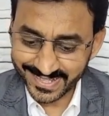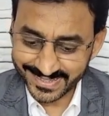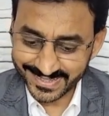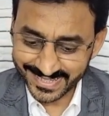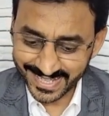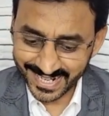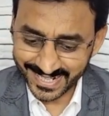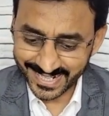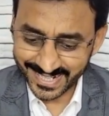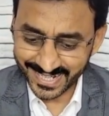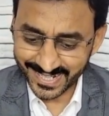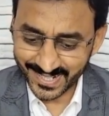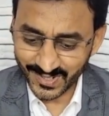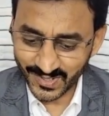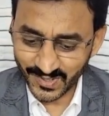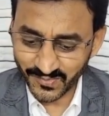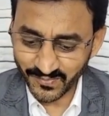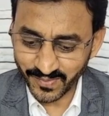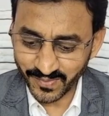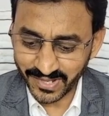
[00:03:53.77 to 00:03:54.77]
That angle
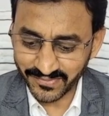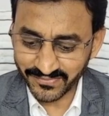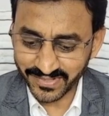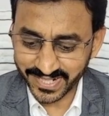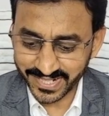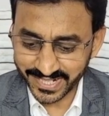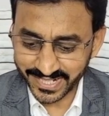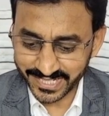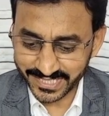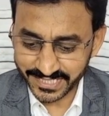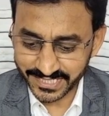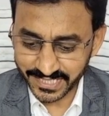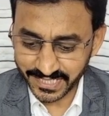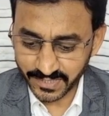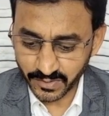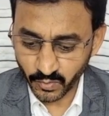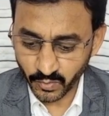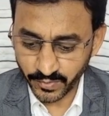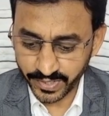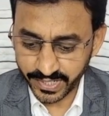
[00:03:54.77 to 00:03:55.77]
of
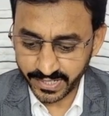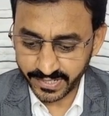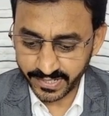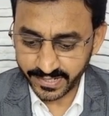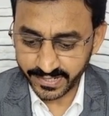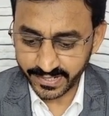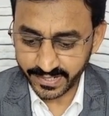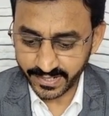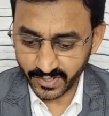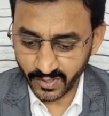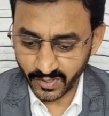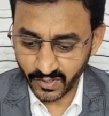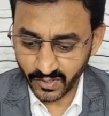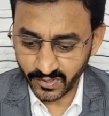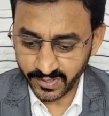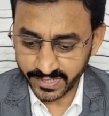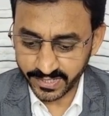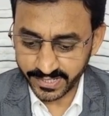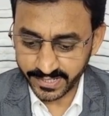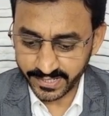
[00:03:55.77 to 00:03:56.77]
bifurcation we
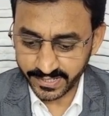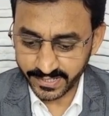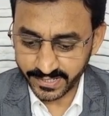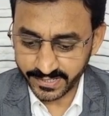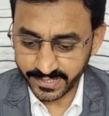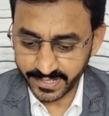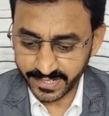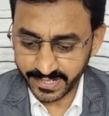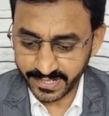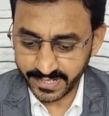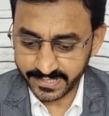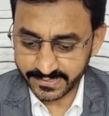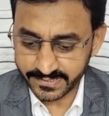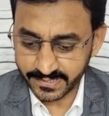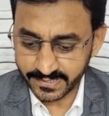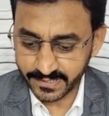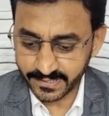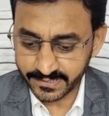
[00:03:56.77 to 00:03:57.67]
called it as